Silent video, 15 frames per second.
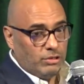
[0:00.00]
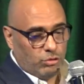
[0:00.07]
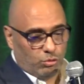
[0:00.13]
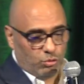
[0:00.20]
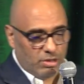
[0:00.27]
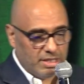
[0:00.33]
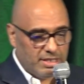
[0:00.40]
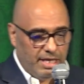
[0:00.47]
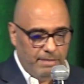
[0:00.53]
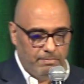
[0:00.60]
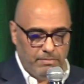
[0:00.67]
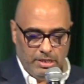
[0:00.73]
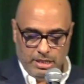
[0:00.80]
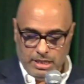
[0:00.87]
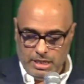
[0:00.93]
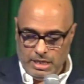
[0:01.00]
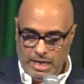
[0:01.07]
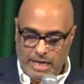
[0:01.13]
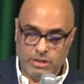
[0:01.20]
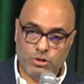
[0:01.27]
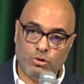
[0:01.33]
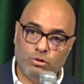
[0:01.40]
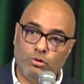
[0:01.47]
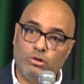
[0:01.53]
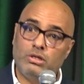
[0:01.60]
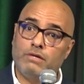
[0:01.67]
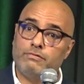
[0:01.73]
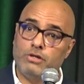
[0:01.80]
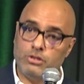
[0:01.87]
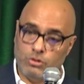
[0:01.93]
to do the same. And so in
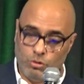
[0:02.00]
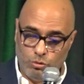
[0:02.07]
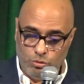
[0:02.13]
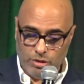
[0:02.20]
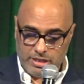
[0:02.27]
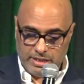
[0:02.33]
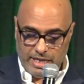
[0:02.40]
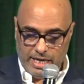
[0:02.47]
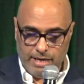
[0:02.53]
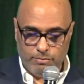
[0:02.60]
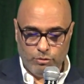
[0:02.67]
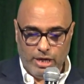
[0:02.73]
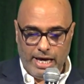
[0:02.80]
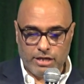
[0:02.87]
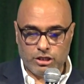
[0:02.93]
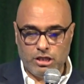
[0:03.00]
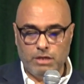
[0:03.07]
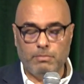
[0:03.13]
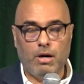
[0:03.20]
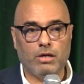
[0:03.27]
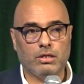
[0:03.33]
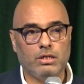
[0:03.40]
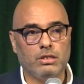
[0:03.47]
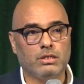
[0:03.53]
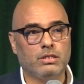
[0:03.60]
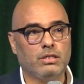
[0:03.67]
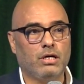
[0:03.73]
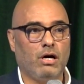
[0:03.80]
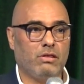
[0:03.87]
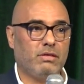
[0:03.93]
order for us to do the same, we actually modeled
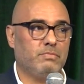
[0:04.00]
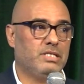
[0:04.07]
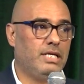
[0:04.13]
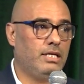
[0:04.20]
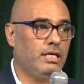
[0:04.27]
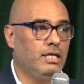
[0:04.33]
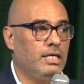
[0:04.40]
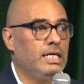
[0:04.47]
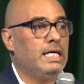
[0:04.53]
Gotham City.